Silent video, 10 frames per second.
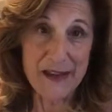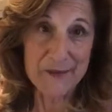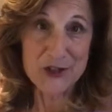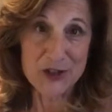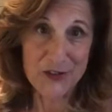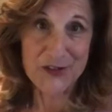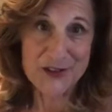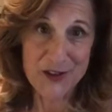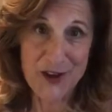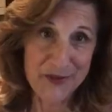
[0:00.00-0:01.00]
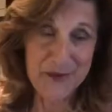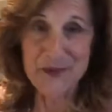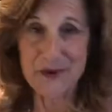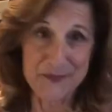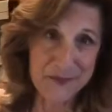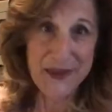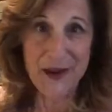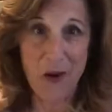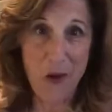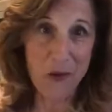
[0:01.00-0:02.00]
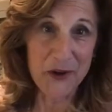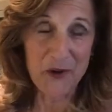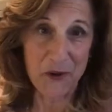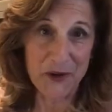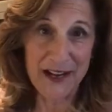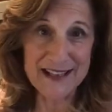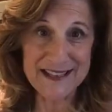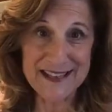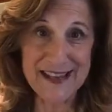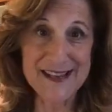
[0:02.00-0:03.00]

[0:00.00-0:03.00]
I'm gonna shut this off and I'm gonna get all reorganized again,